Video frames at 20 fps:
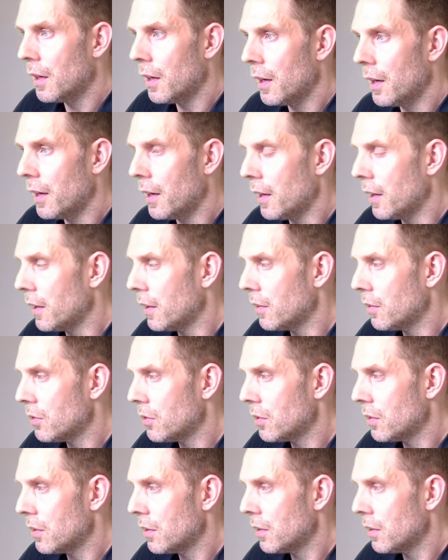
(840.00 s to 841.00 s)
And
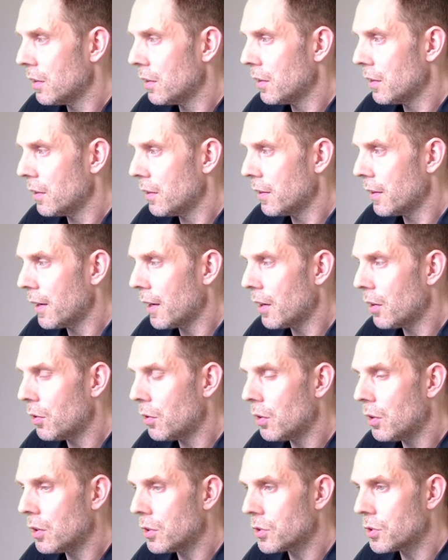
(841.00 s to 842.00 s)
now
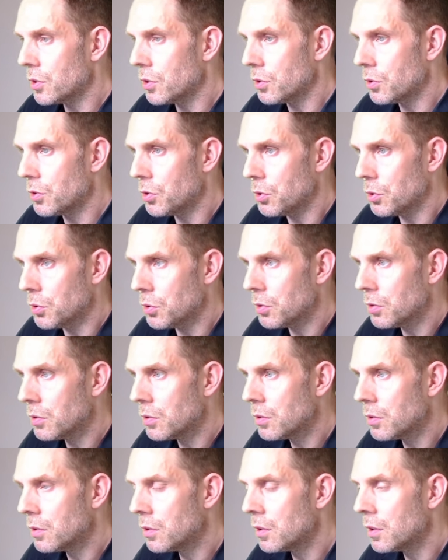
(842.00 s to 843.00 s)
also to
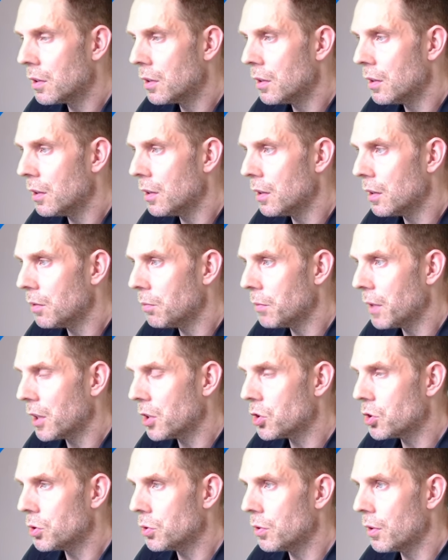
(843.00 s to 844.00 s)
make
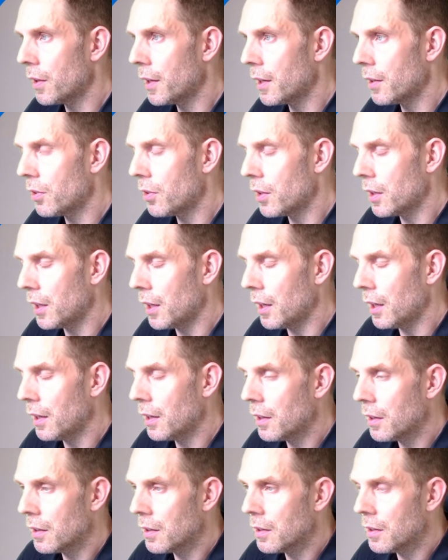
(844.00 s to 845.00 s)
sure that the
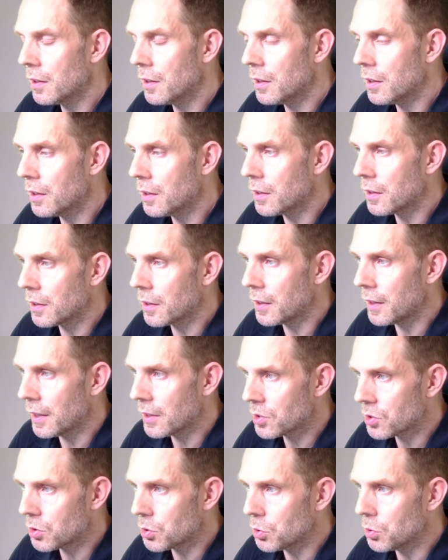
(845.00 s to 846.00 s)

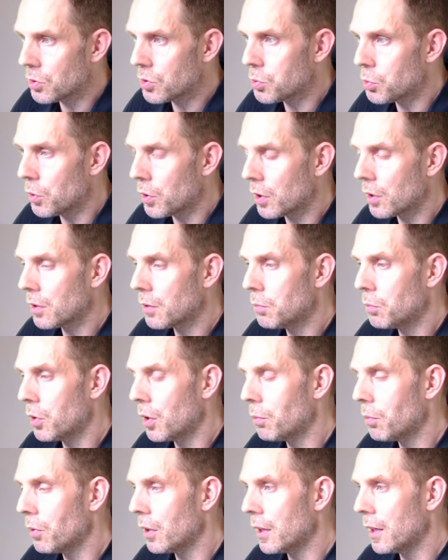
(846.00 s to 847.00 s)
guest tools work
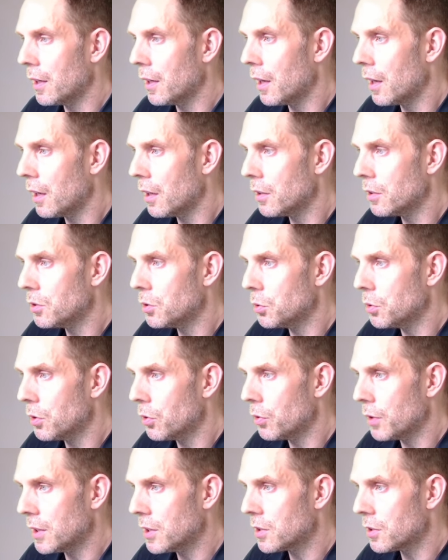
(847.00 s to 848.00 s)
properly, I'll do a
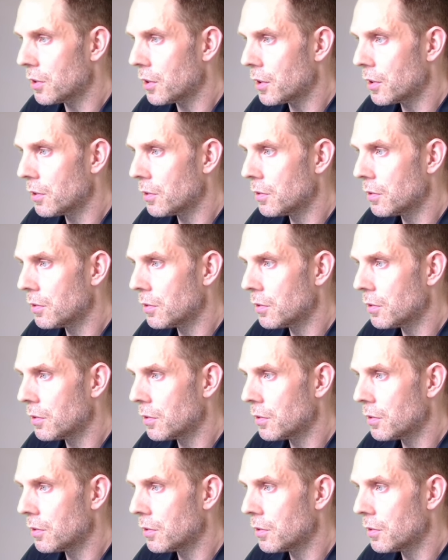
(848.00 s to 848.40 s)
restart.